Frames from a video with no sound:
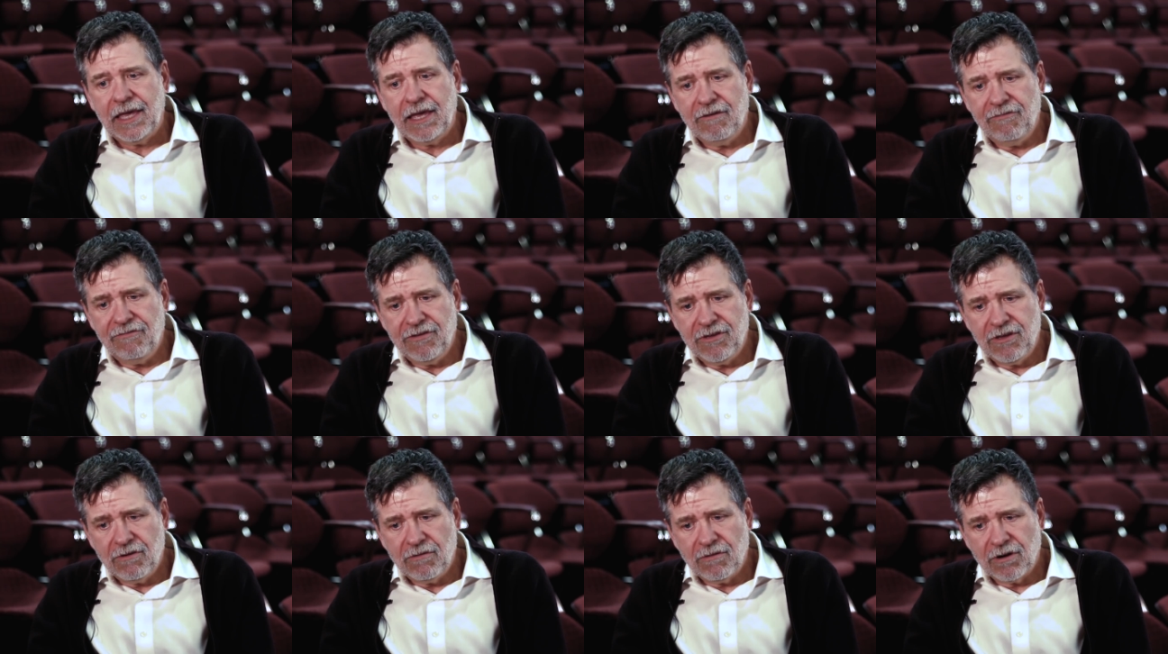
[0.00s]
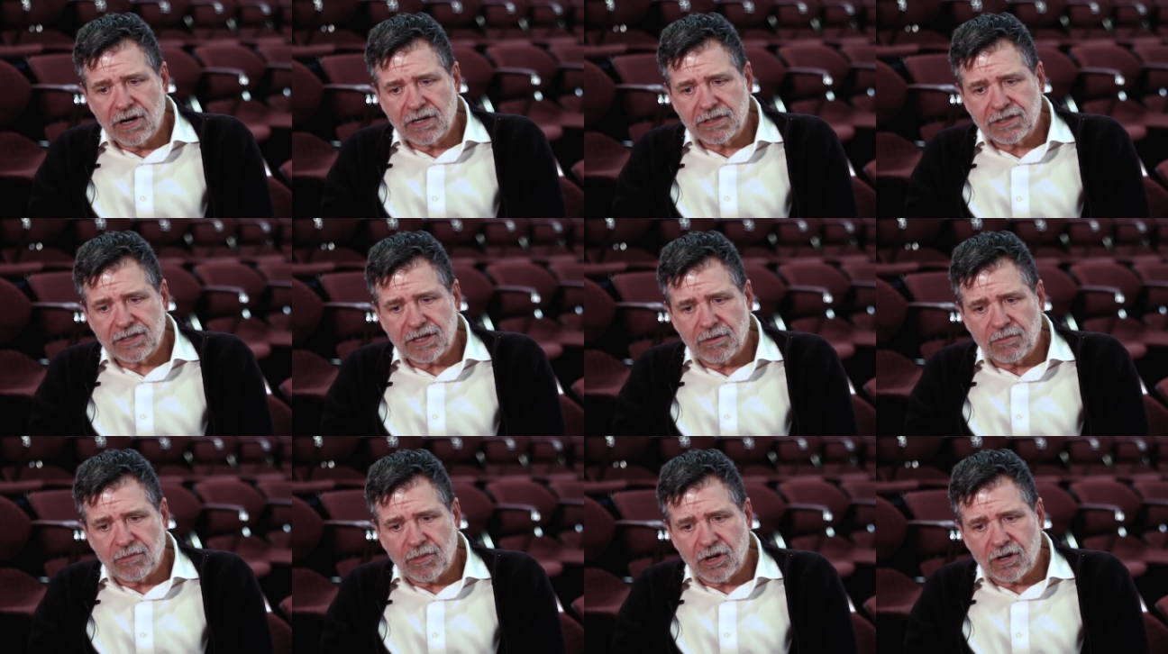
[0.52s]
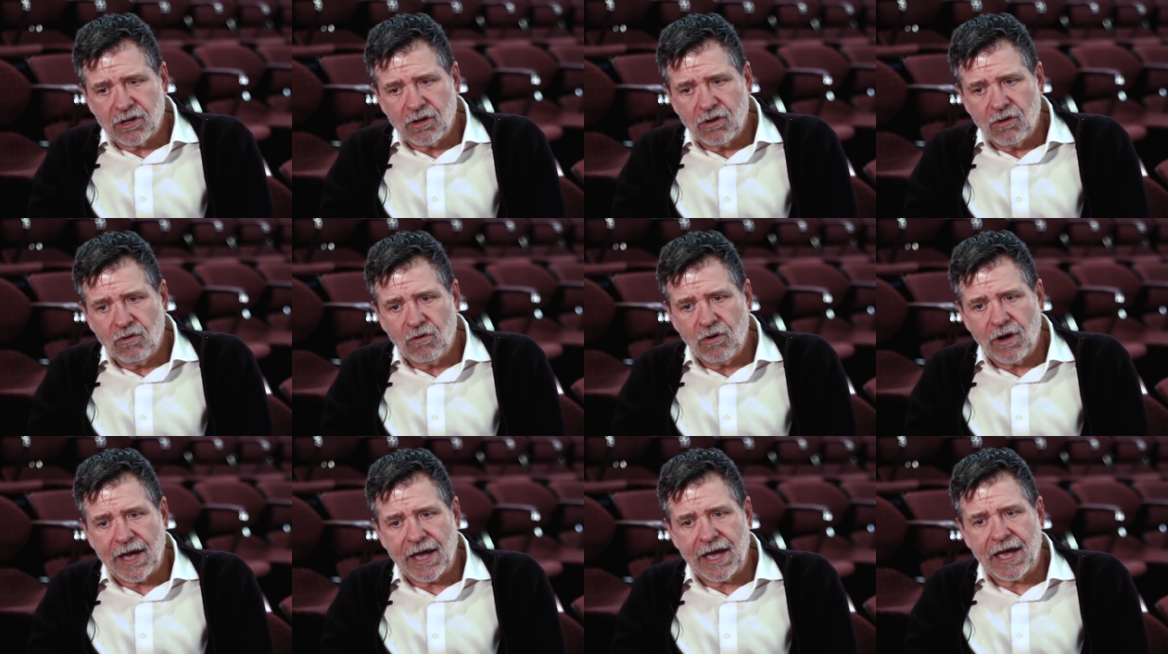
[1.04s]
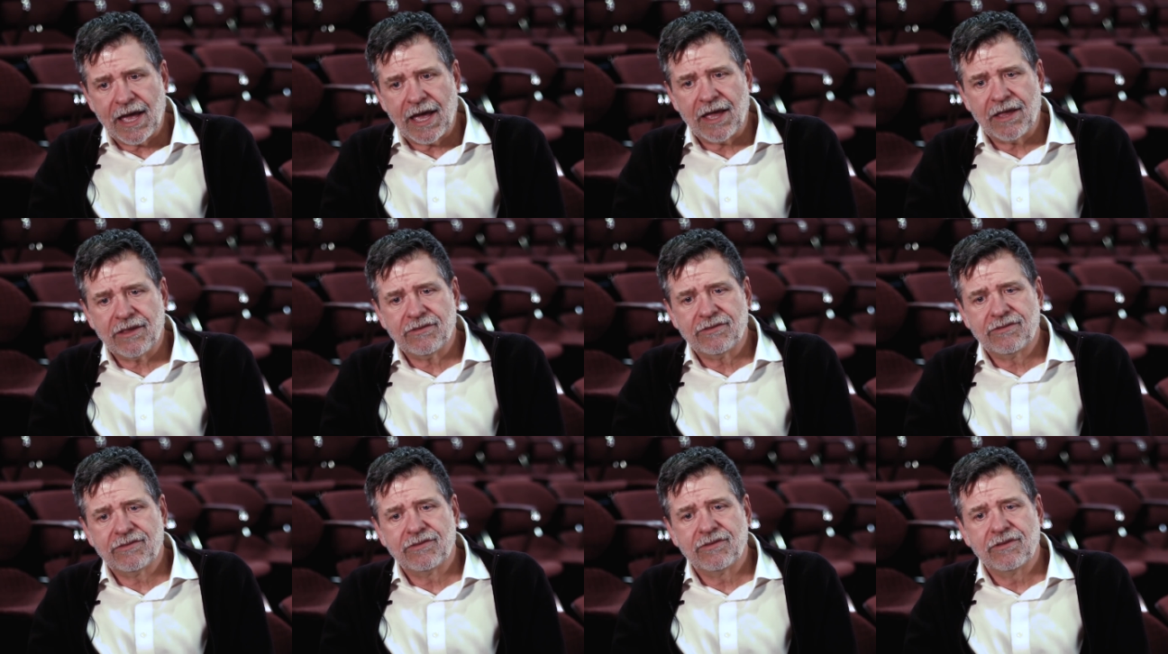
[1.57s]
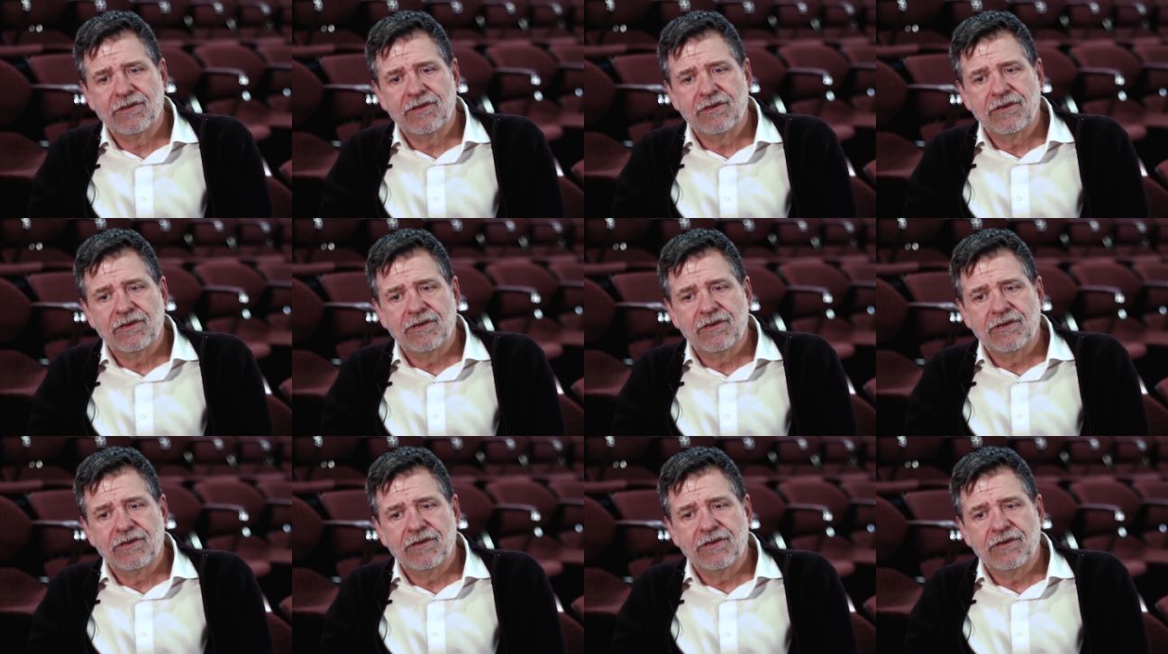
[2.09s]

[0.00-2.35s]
If you are someone who has